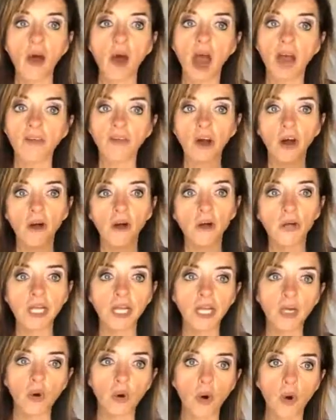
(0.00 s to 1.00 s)
I've already
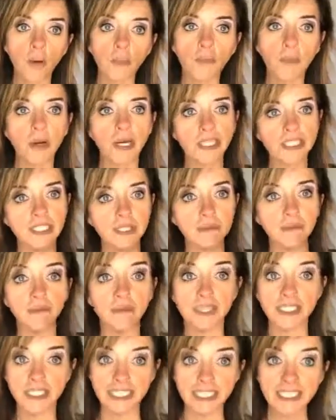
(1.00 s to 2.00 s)
incorporated some of
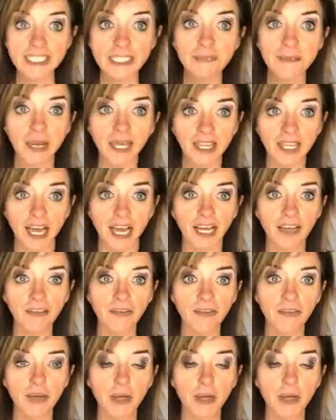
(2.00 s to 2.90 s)
this into my life